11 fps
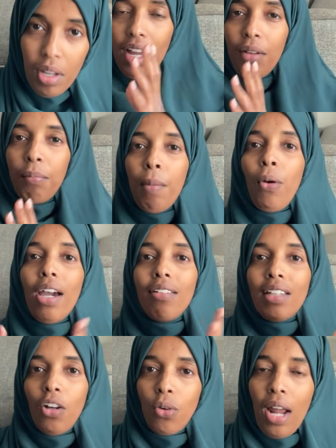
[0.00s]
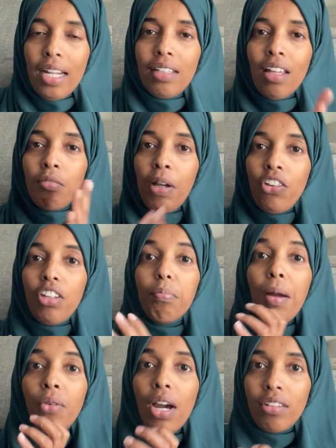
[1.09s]
Memorizing the Quran is as much as
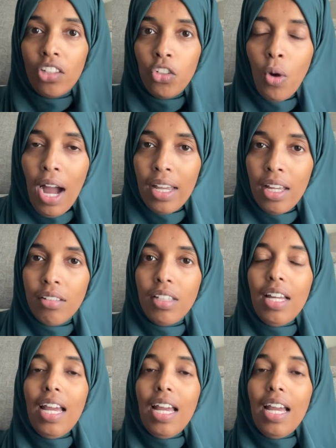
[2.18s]
memorizing new ayahs